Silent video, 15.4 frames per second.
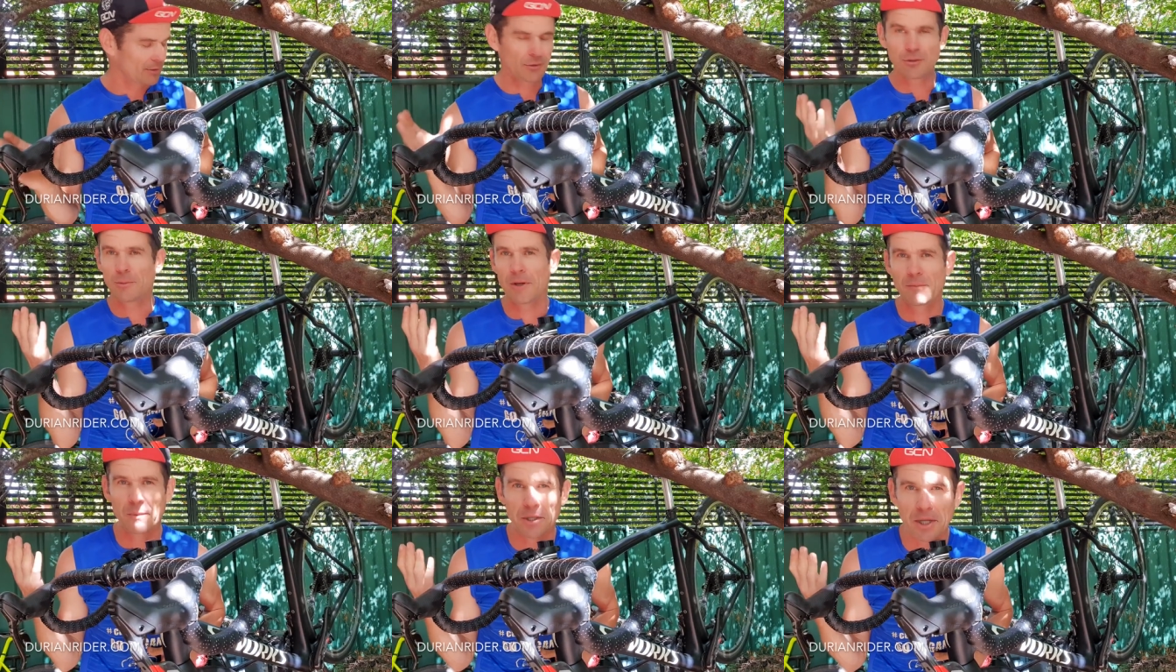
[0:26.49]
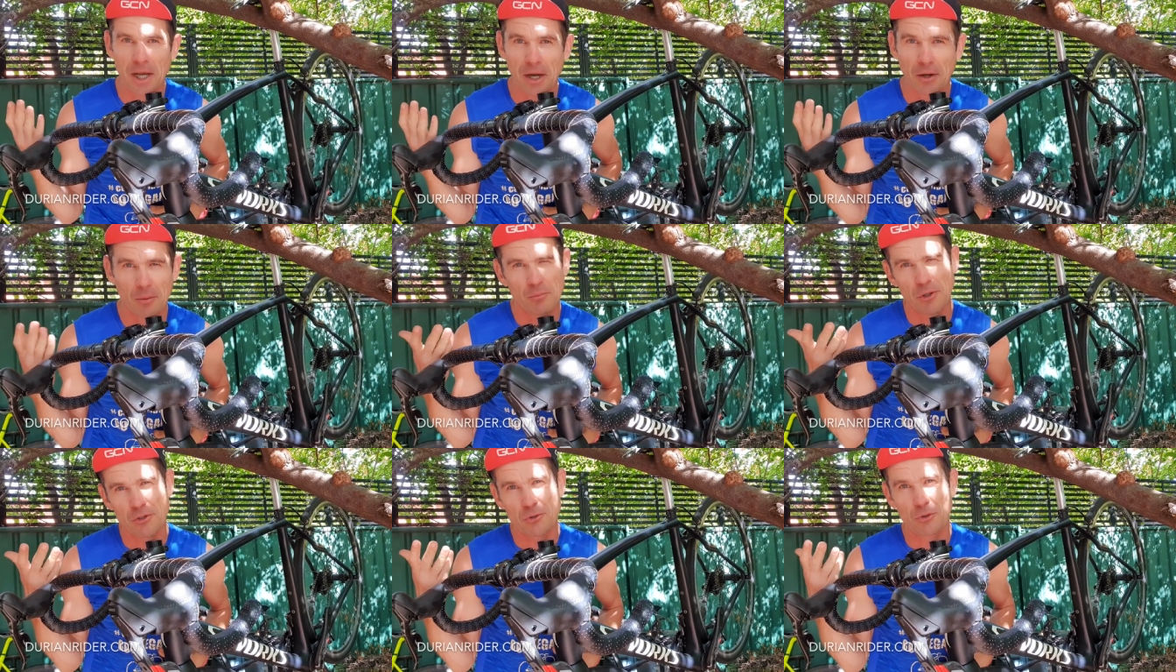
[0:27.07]
Could be in Canada. I'm
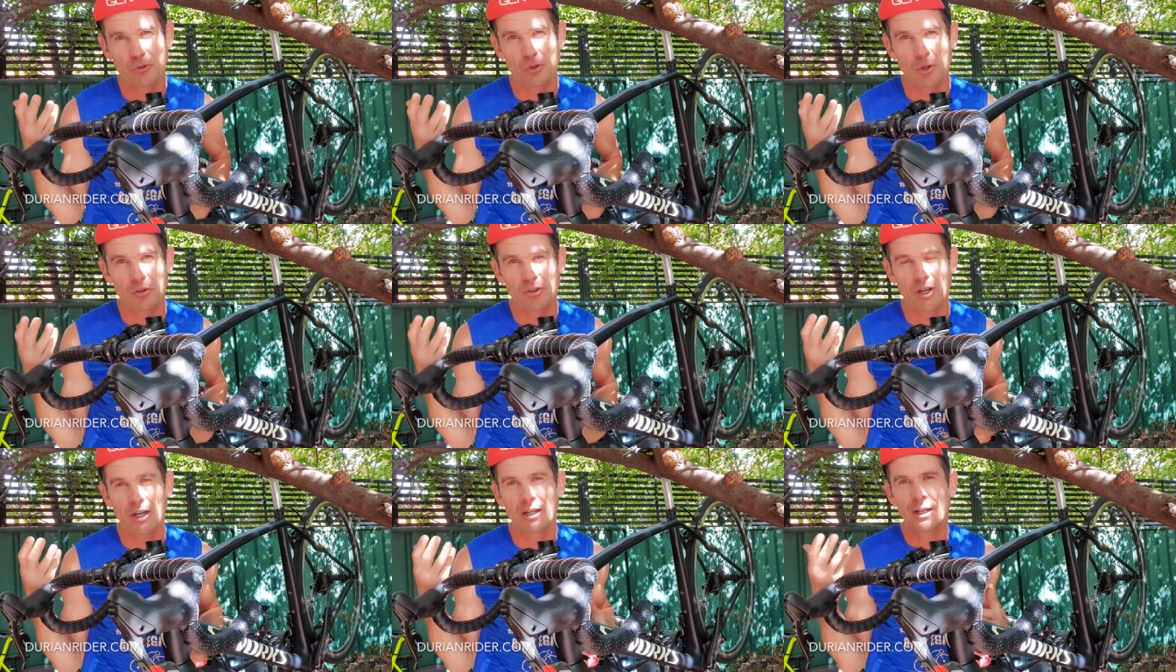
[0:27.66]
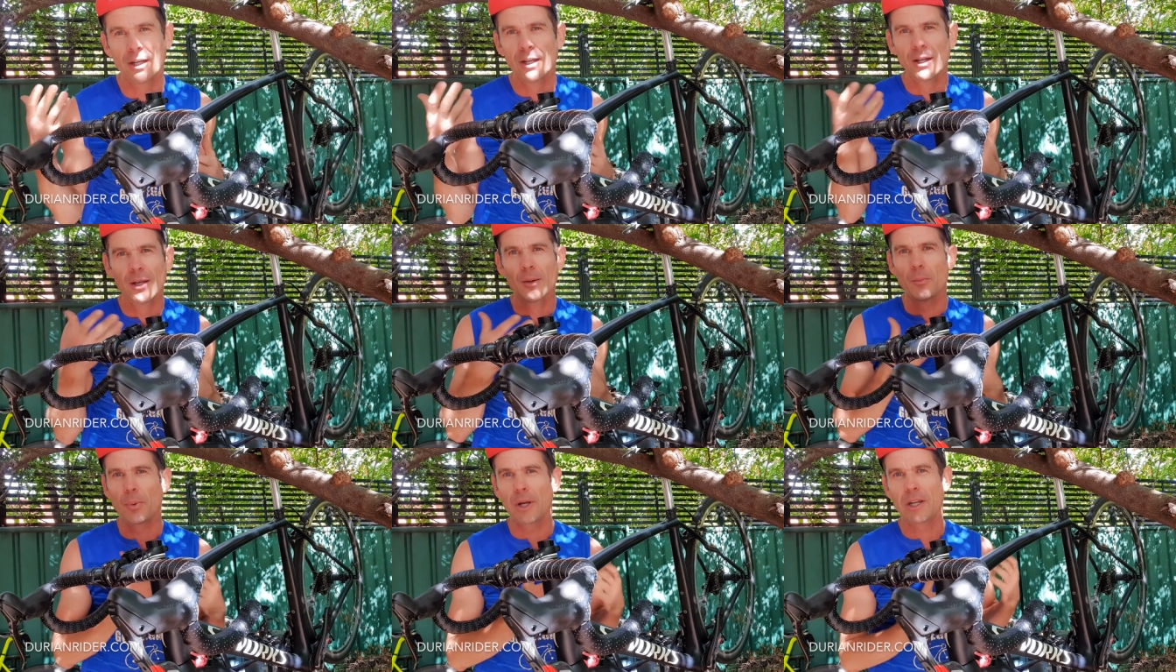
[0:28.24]
pretty sure it's USA.
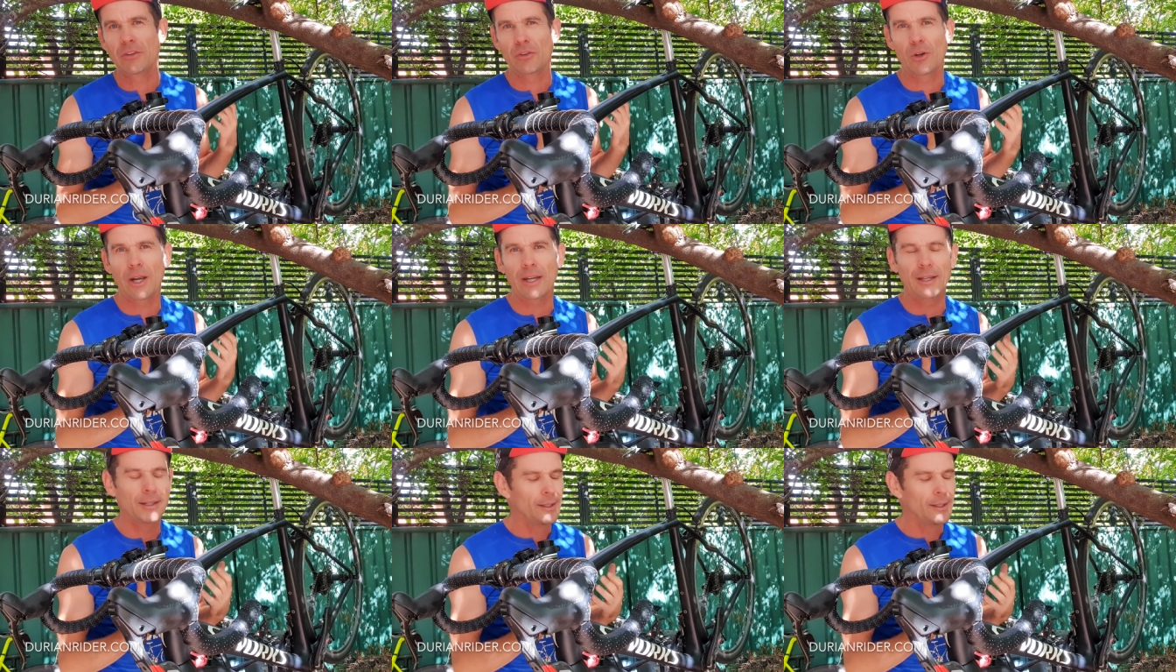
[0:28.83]
But he's like,